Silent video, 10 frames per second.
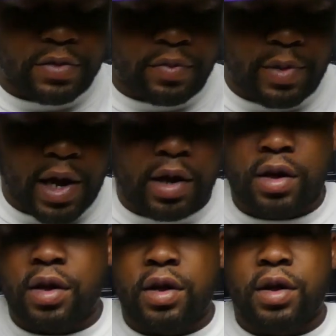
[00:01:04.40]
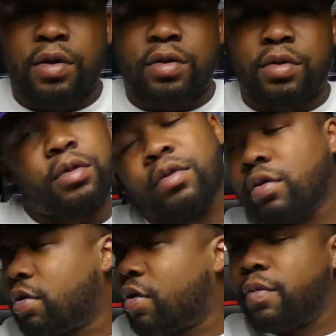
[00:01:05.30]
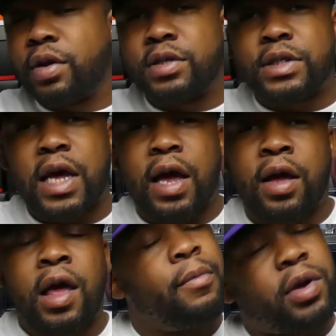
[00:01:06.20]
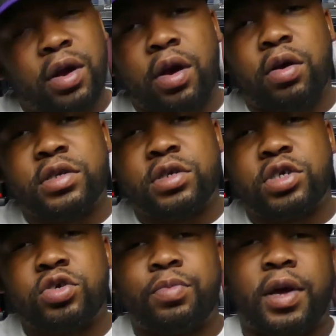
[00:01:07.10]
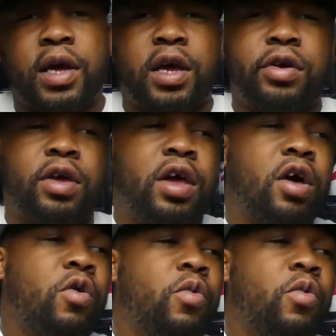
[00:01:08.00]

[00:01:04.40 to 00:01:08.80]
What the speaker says: them from Nike and then throw them in the stack. But here goes the shoe, man. Here you go.